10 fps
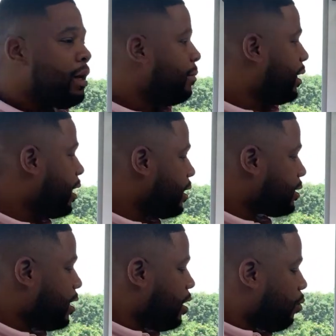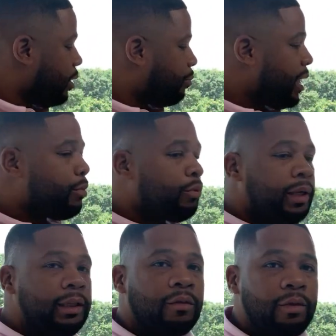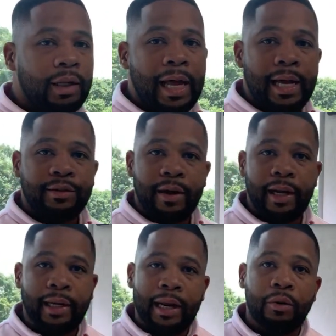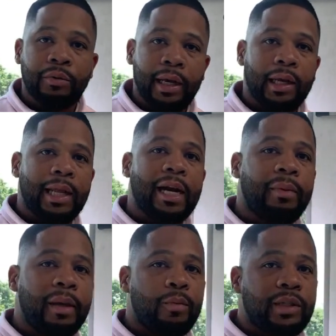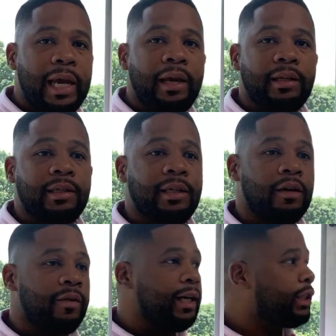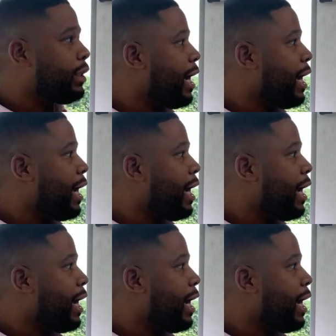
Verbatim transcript: Because what people need to realize, right, and I don't think a lot of people take consideration.